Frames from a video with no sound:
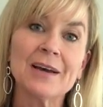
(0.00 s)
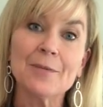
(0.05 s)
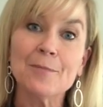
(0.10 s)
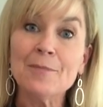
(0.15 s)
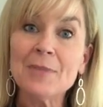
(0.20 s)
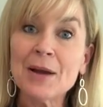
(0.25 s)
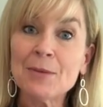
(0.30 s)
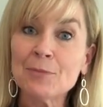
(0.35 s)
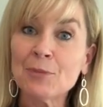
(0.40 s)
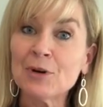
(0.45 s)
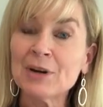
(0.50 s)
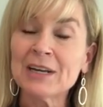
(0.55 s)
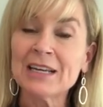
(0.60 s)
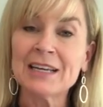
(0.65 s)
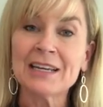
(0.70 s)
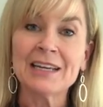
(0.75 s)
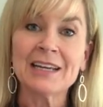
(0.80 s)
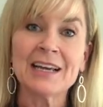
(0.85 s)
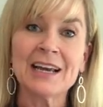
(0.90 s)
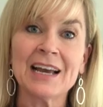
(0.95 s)

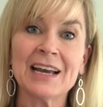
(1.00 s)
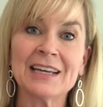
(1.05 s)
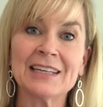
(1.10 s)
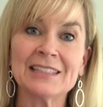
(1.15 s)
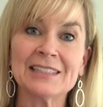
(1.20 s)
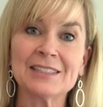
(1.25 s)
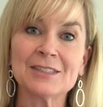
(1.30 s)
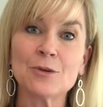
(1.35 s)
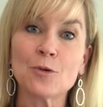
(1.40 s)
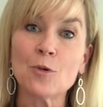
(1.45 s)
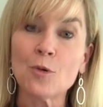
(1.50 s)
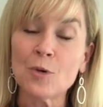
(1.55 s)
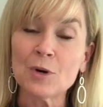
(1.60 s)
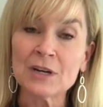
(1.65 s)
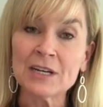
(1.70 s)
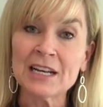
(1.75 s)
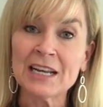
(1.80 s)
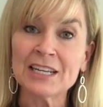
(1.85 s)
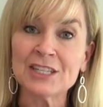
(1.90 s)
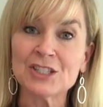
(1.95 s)
memory and
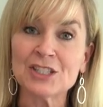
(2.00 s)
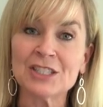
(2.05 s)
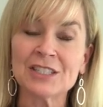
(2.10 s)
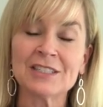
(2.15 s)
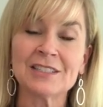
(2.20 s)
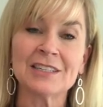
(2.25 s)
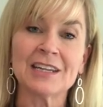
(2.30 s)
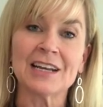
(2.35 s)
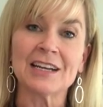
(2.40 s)
coordination